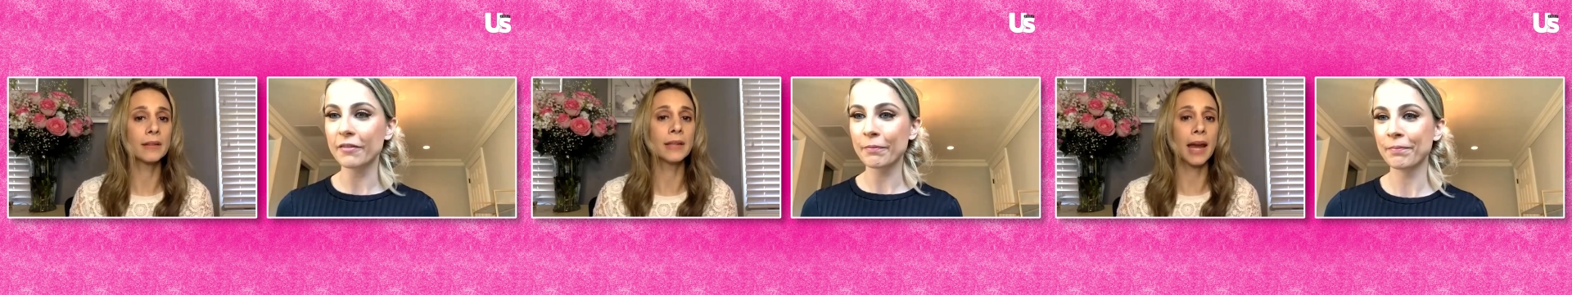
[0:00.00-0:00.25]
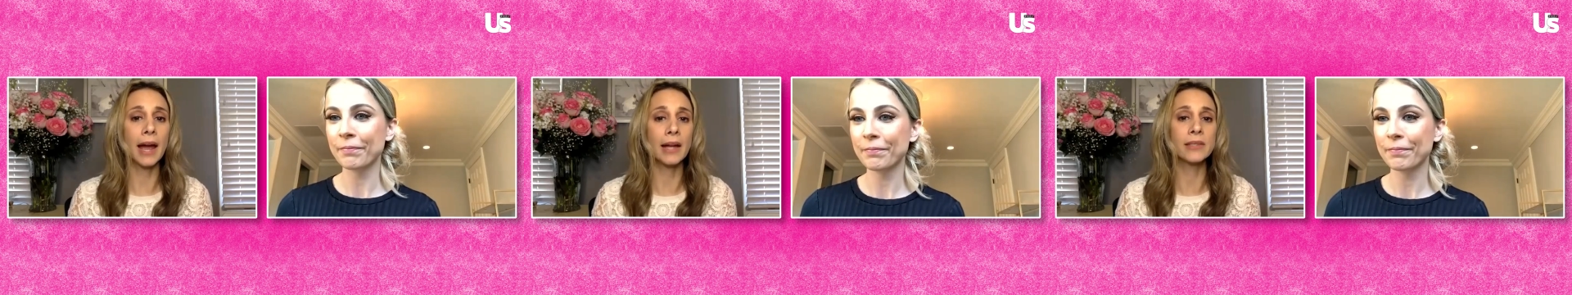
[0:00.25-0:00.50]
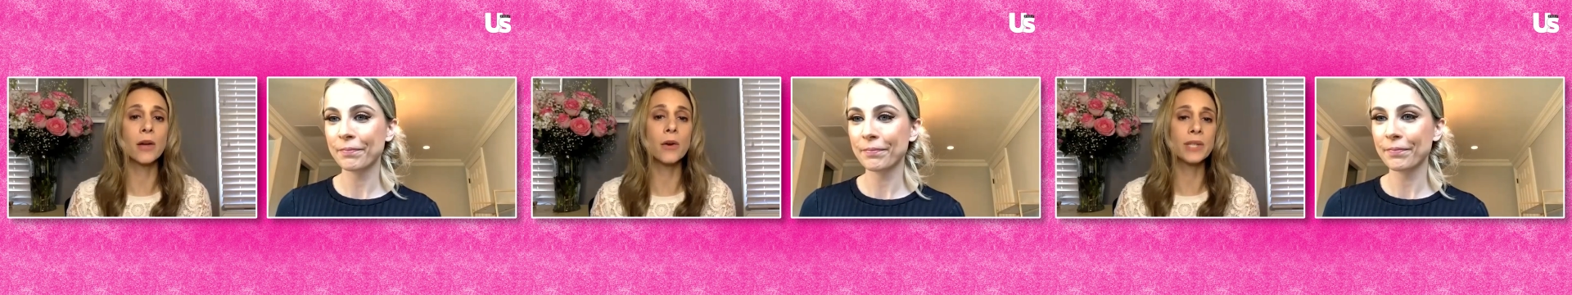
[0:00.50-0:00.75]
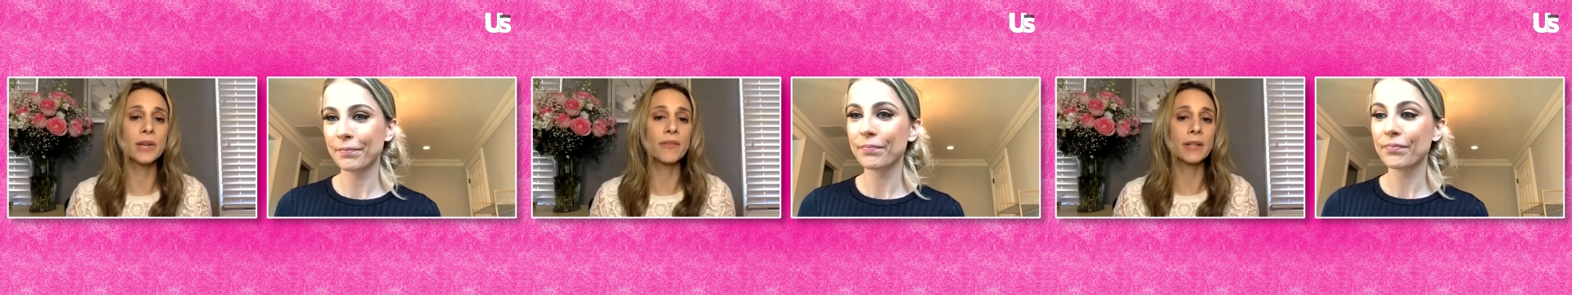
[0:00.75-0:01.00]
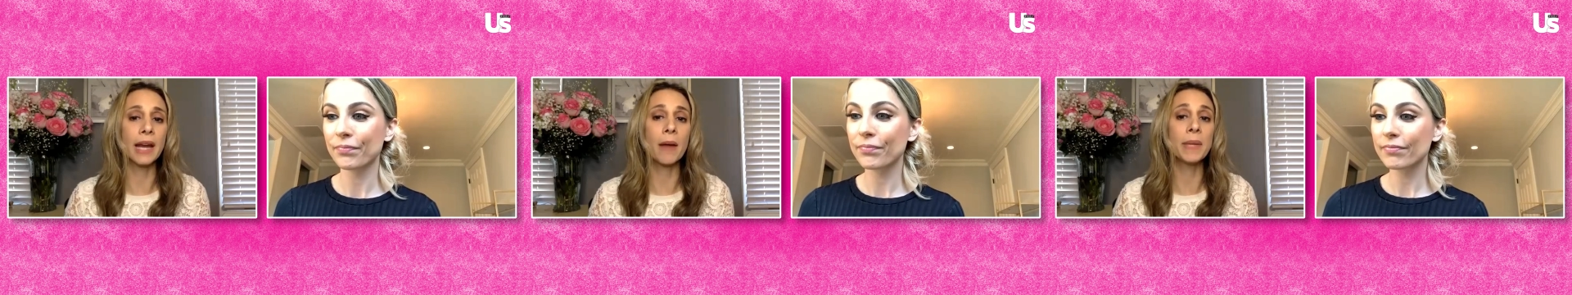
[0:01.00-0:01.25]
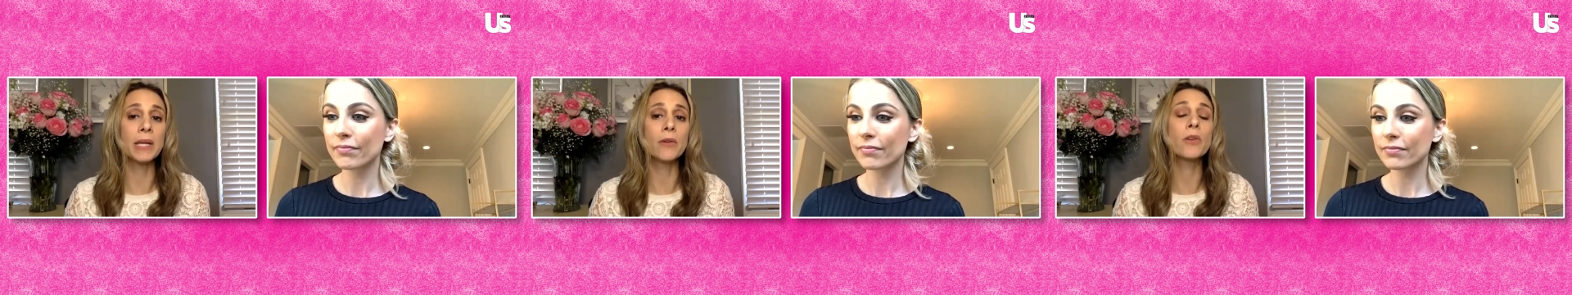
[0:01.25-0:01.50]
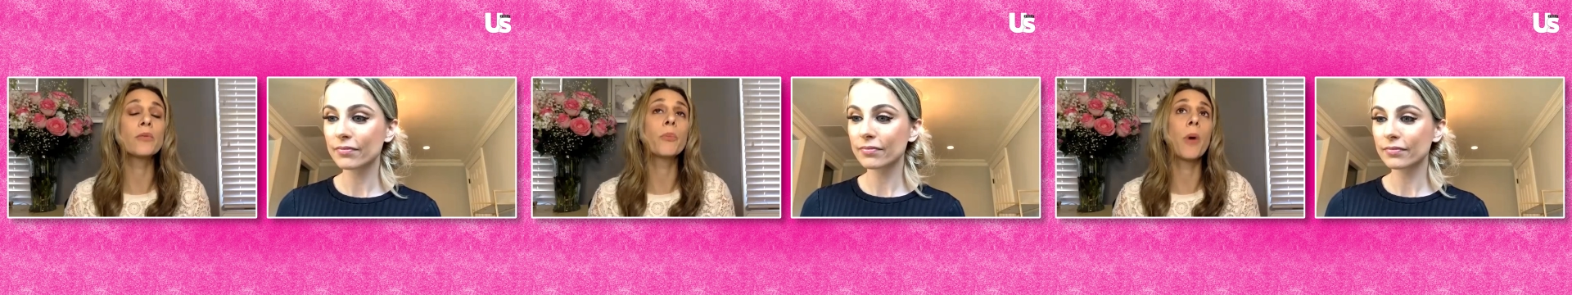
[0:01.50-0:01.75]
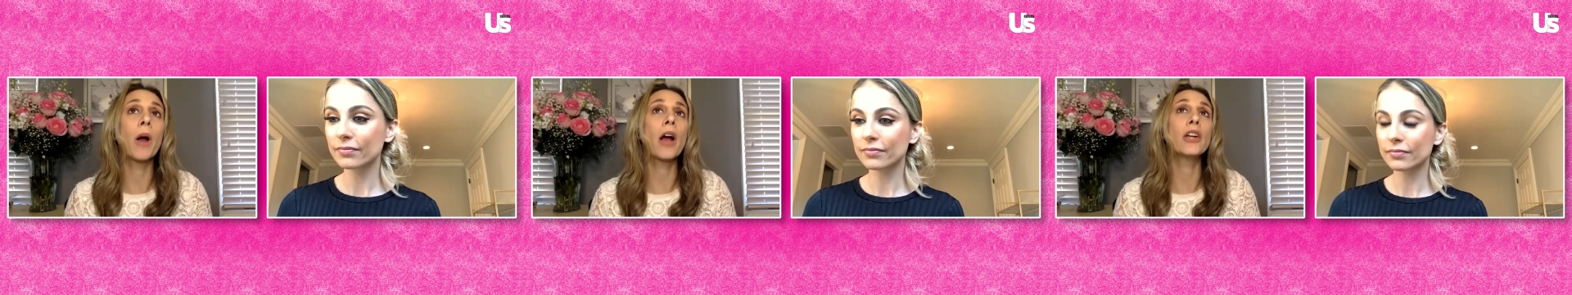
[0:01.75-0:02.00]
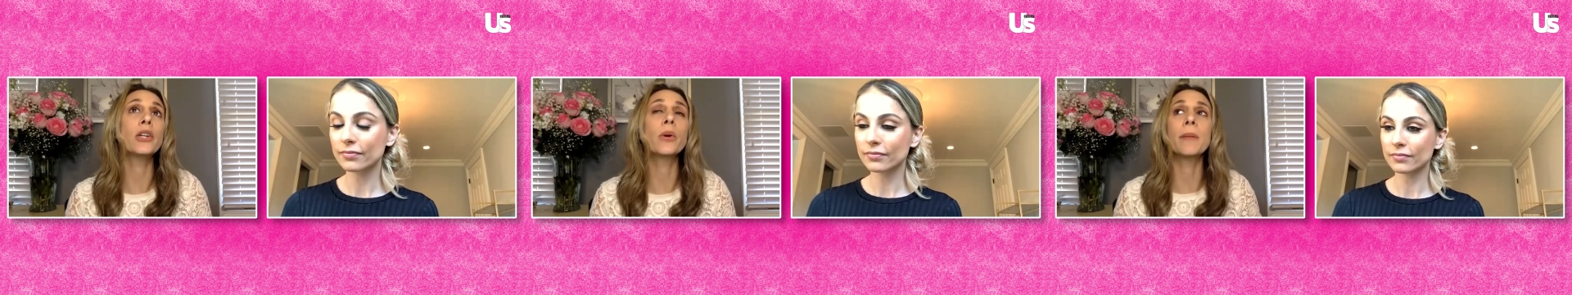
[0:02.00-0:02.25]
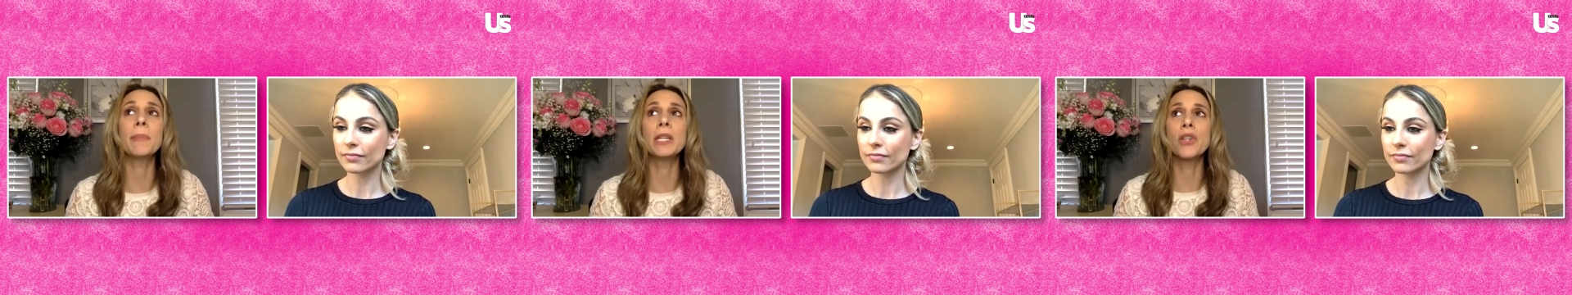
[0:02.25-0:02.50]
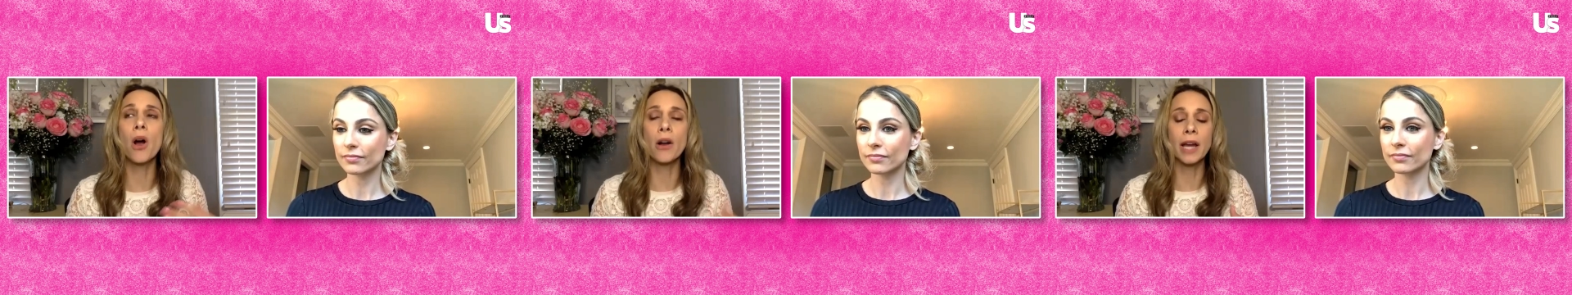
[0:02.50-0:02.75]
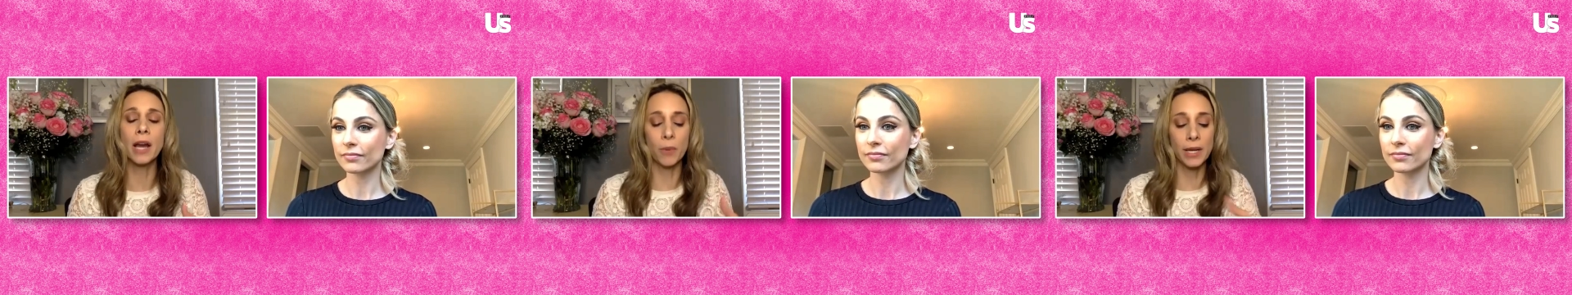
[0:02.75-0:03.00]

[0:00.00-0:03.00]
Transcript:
Speaker 1: Yeah, no, definitely. I mean, are you going to be talking, are